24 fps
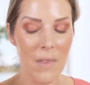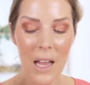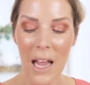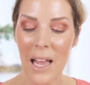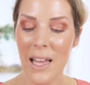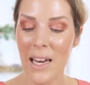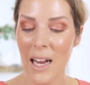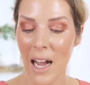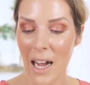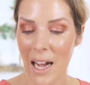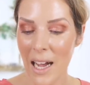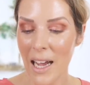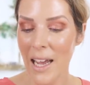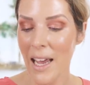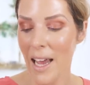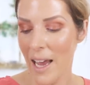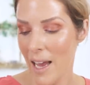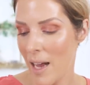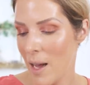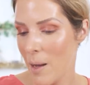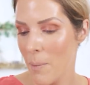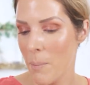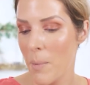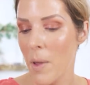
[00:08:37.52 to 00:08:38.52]
And I
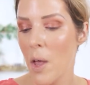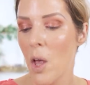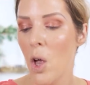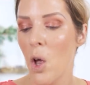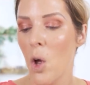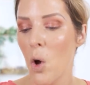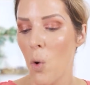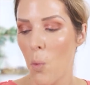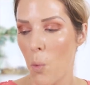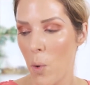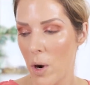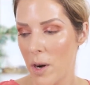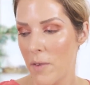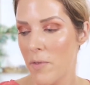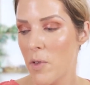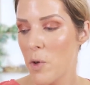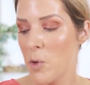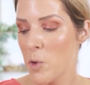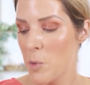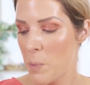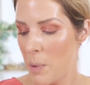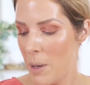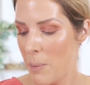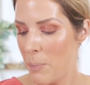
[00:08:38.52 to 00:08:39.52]
am one of
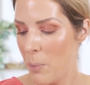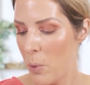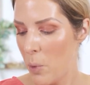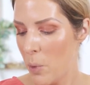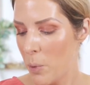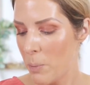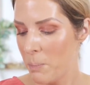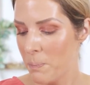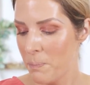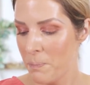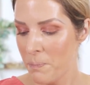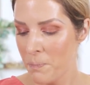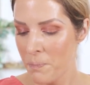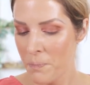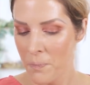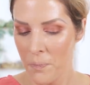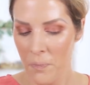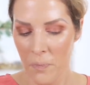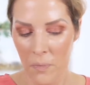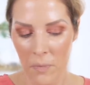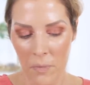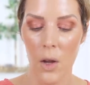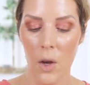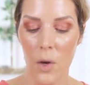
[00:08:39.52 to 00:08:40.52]
those people
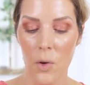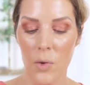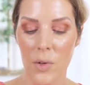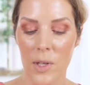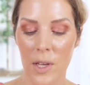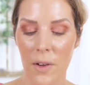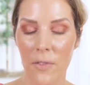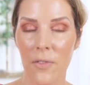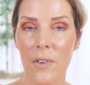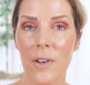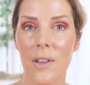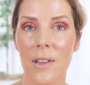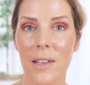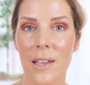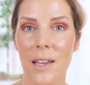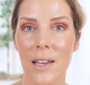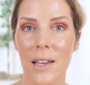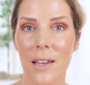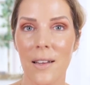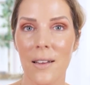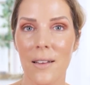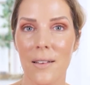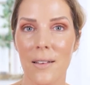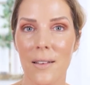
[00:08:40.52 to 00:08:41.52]
who
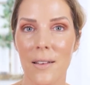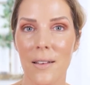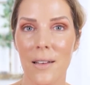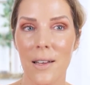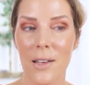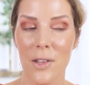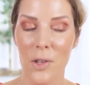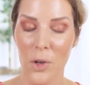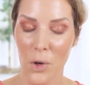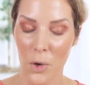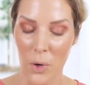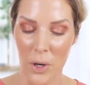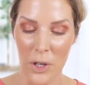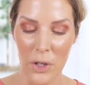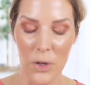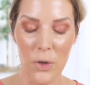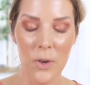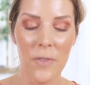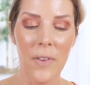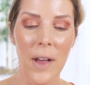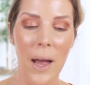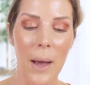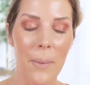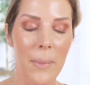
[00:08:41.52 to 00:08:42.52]
definitely is a
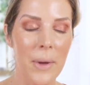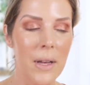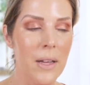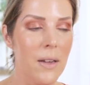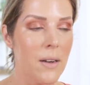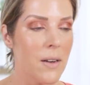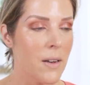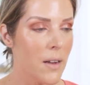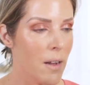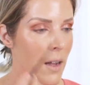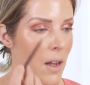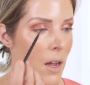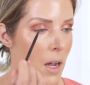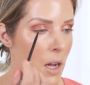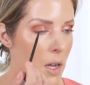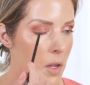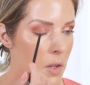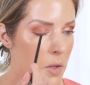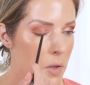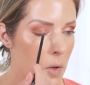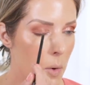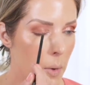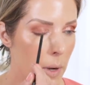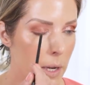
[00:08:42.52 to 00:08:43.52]
creature of habit.
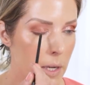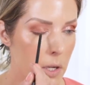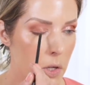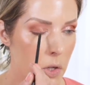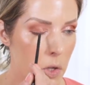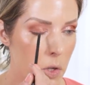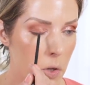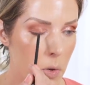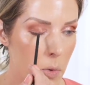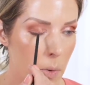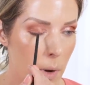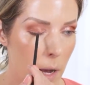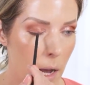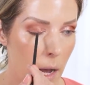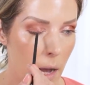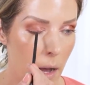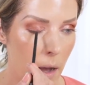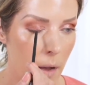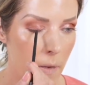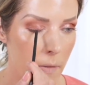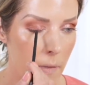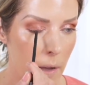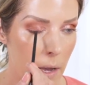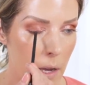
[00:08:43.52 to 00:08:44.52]
So I do
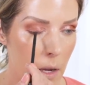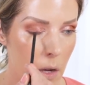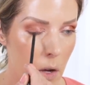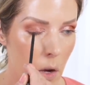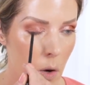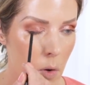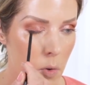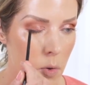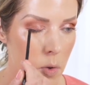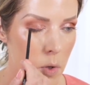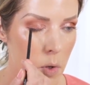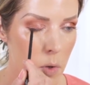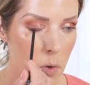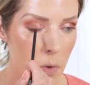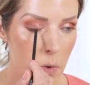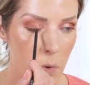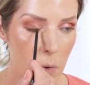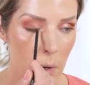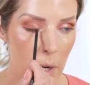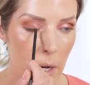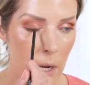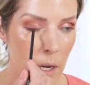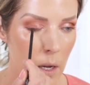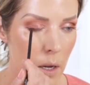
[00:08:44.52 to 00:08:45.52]
have a go to
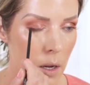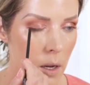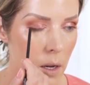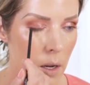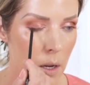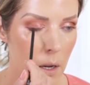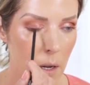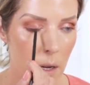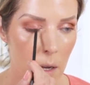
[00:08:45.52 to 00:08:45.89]
drink